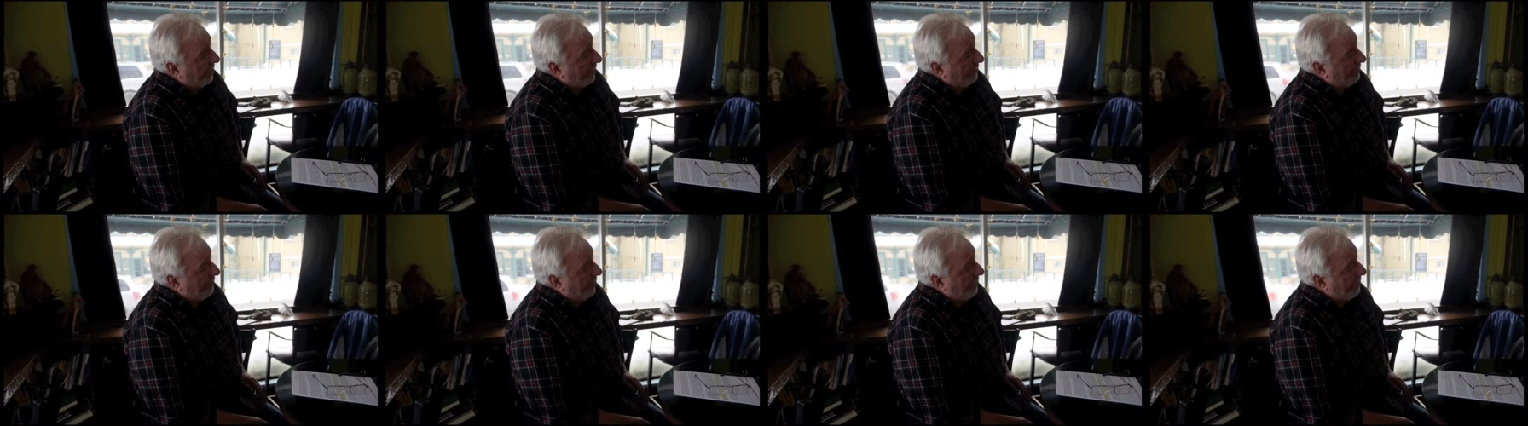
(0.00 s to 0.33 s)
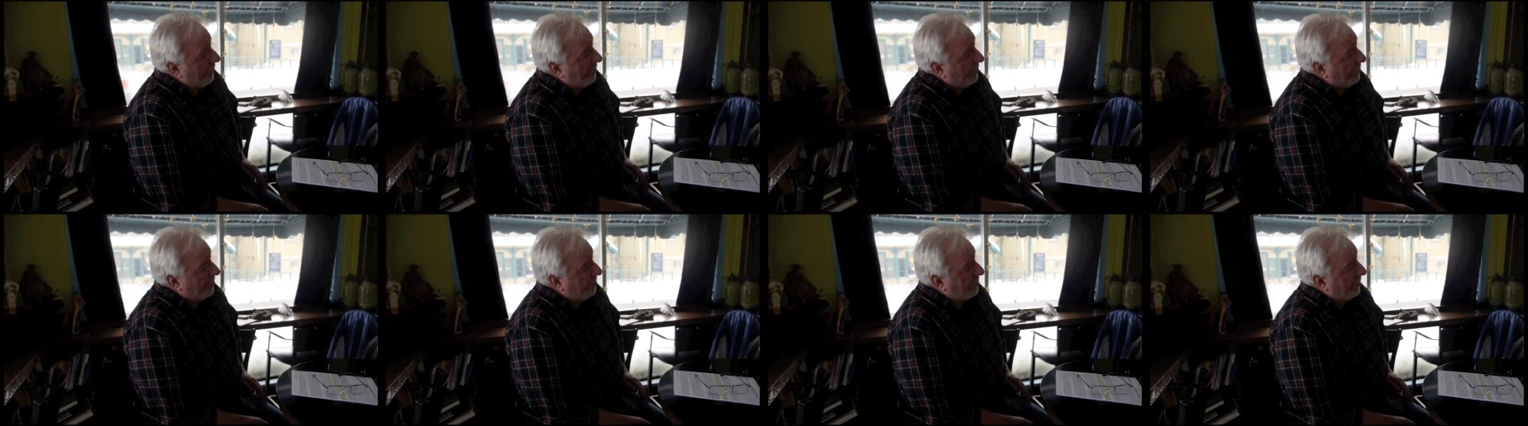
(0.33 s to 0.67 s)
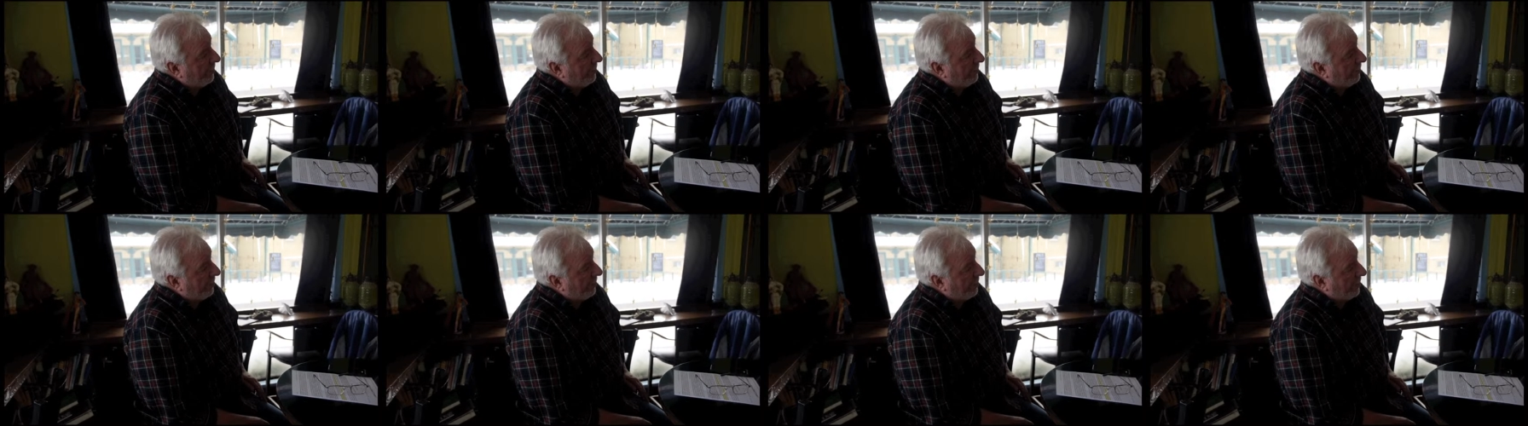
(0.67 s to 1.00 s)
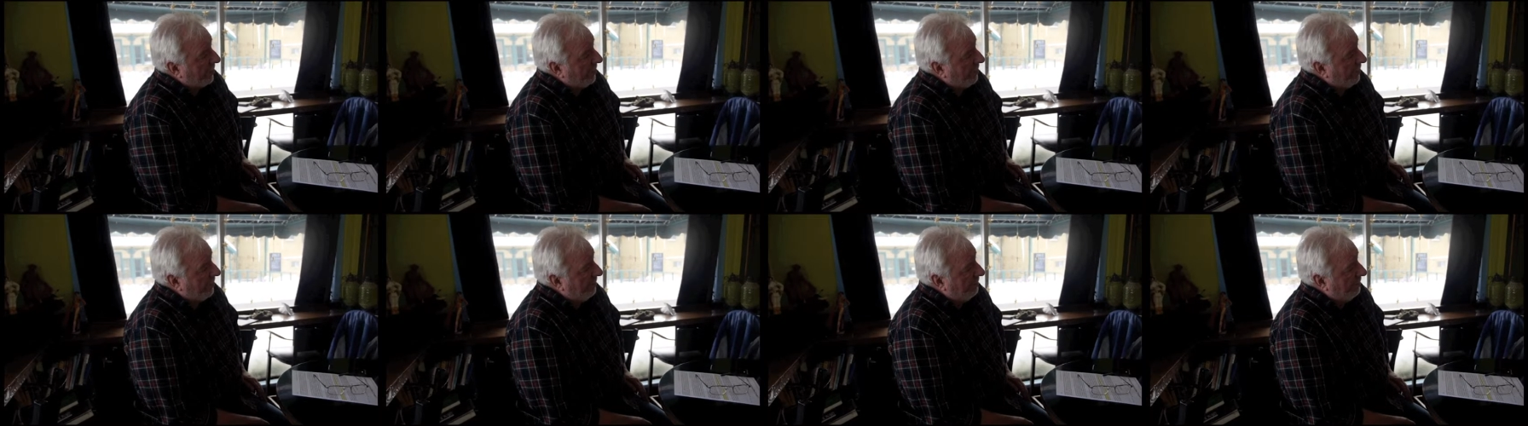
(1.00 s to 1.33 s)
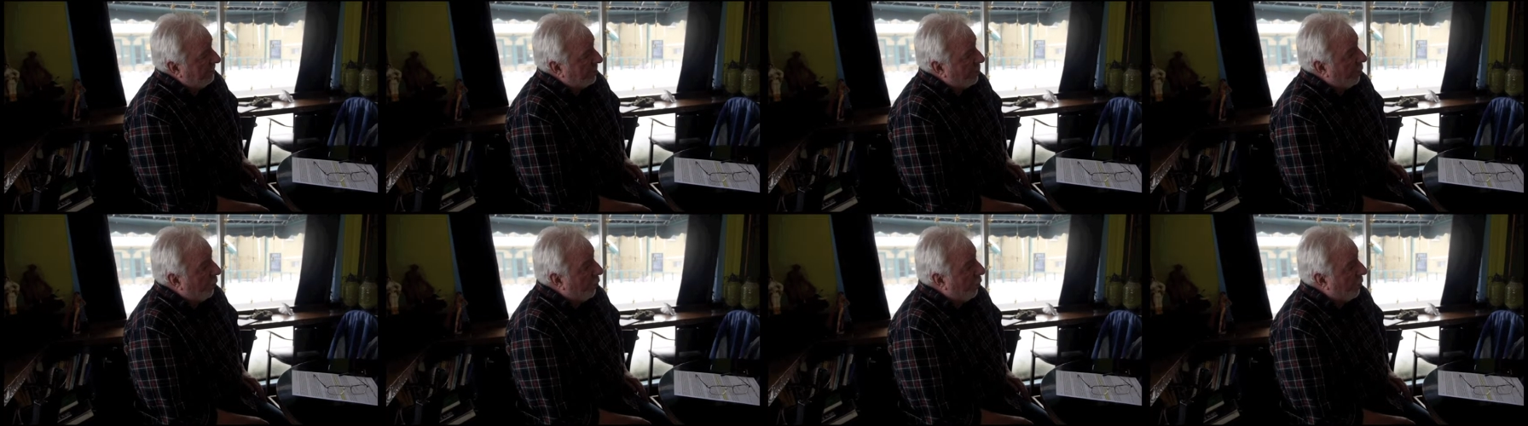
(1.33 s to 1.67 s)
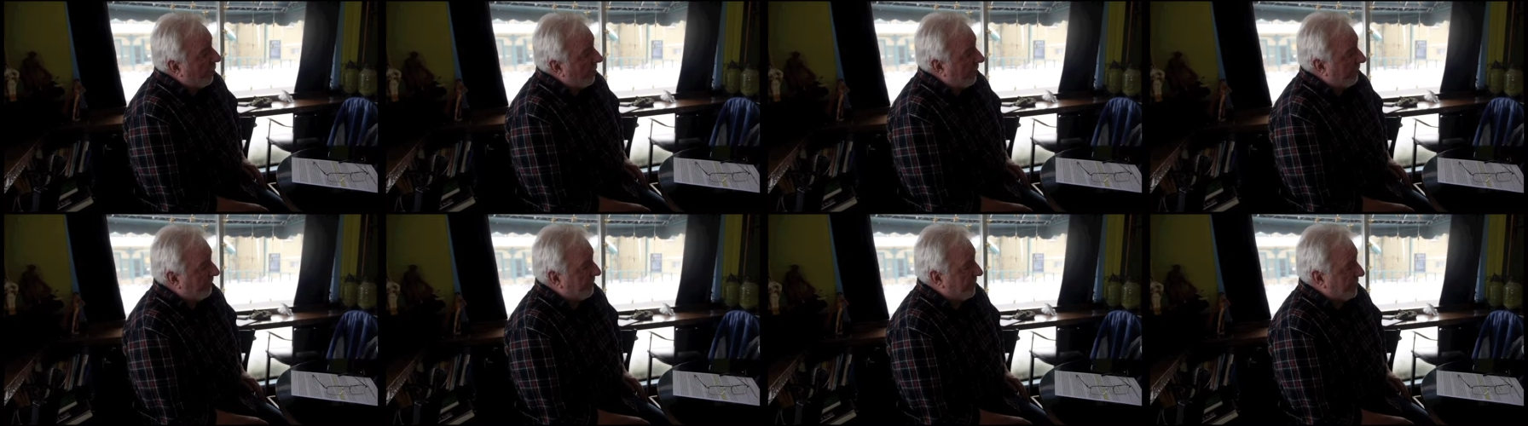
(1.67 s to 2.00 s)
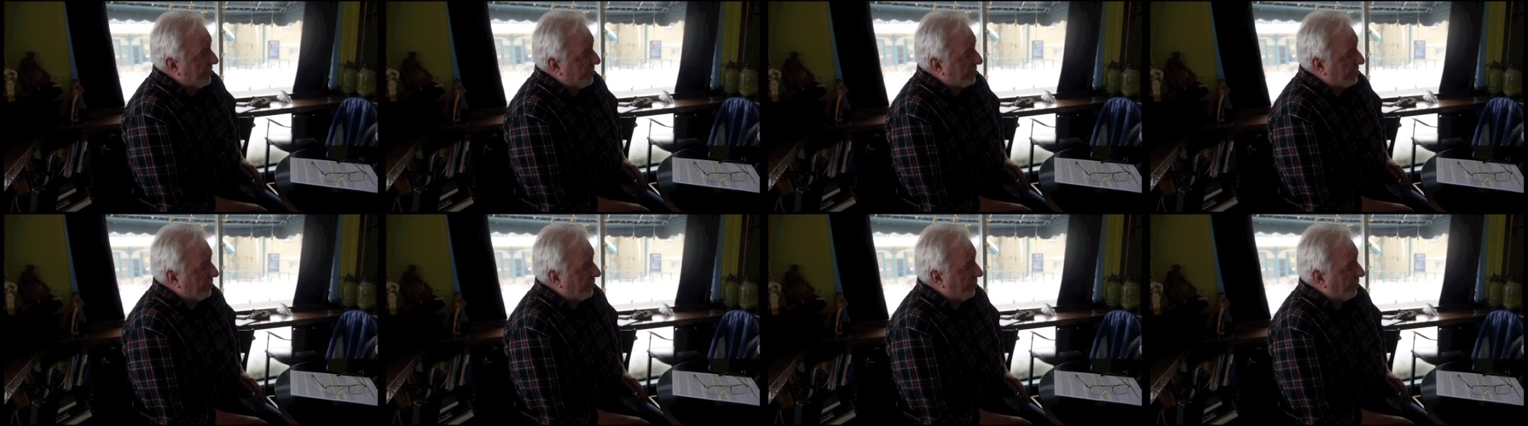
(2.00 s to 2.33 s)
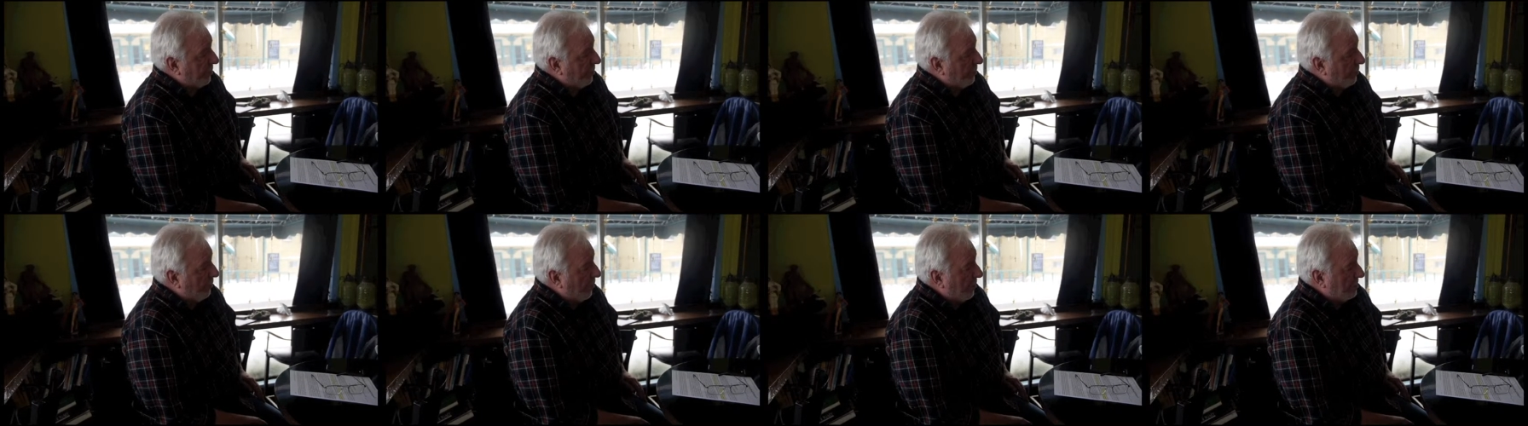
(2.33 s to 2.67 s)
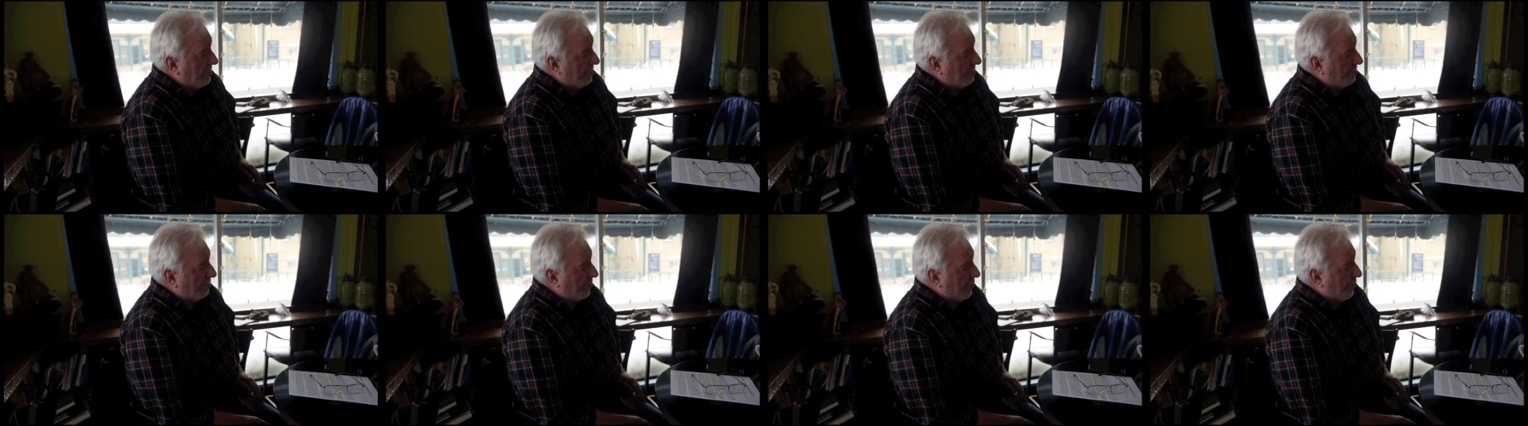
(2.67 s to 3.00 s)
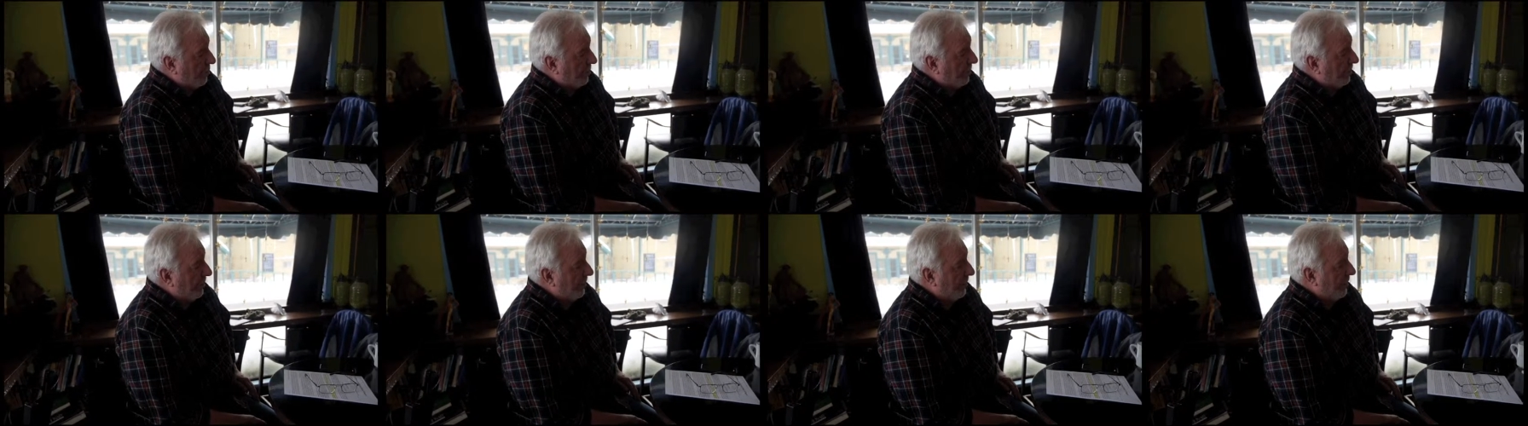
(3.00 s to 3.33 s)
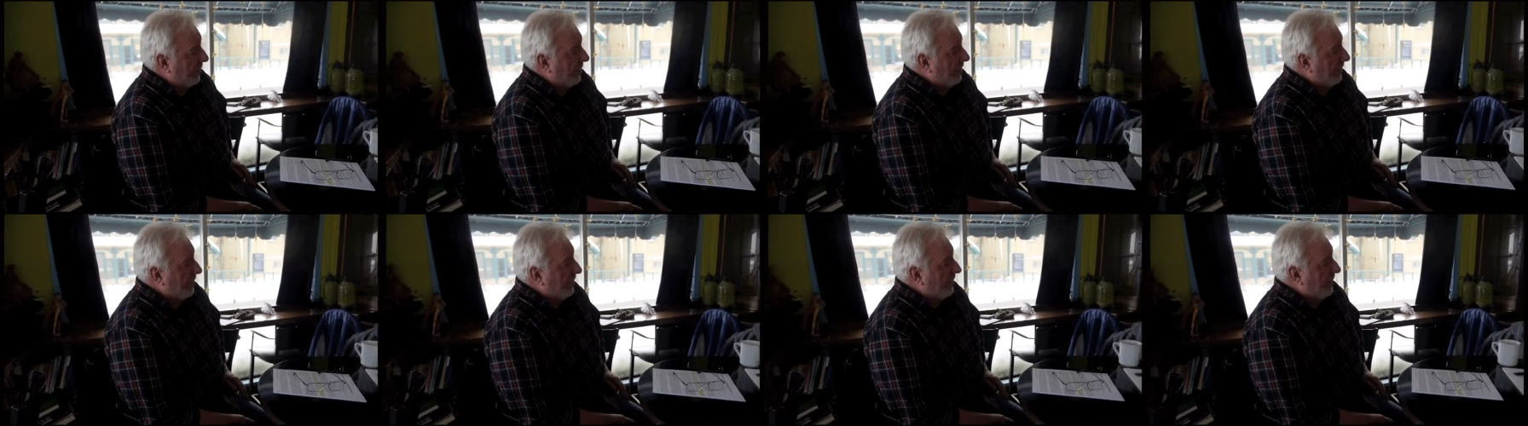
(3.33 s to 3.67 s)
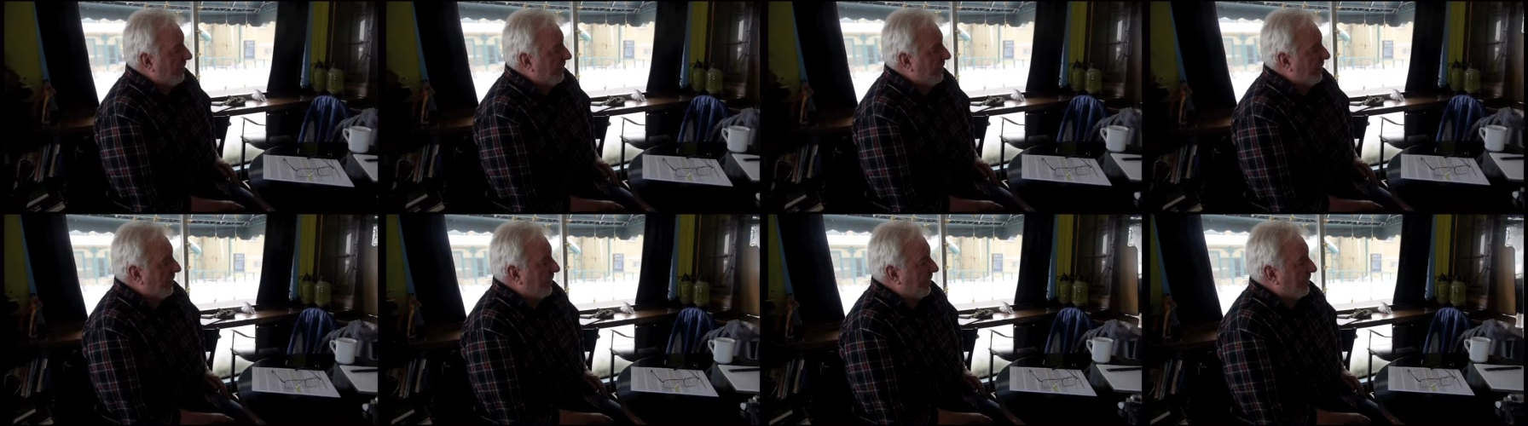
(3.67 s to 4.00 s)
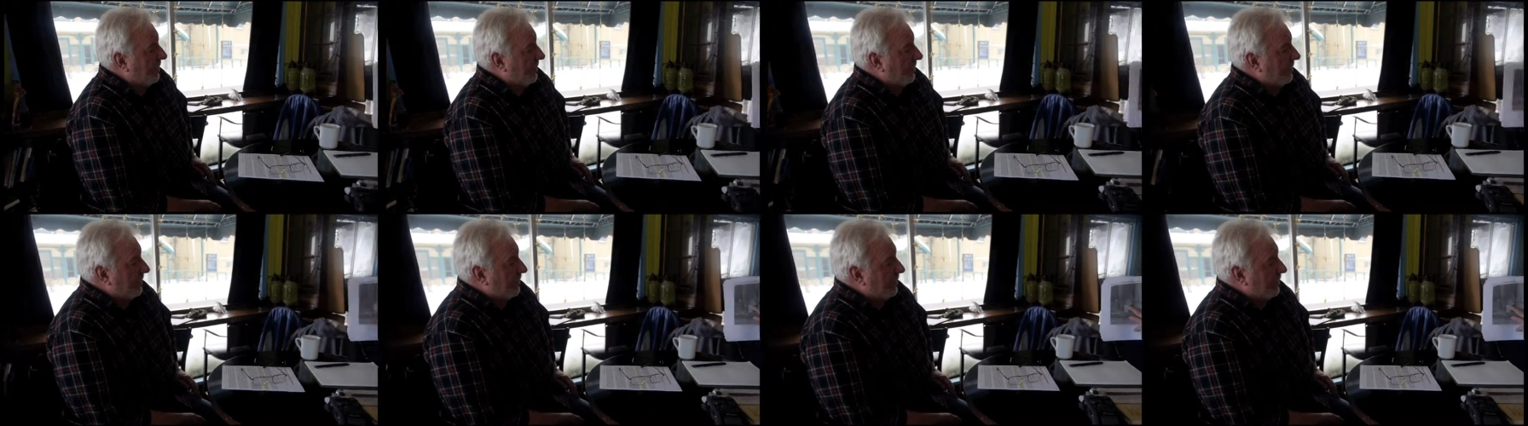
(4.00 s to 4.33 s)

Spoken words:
around the core of the stone that wasn't broken, and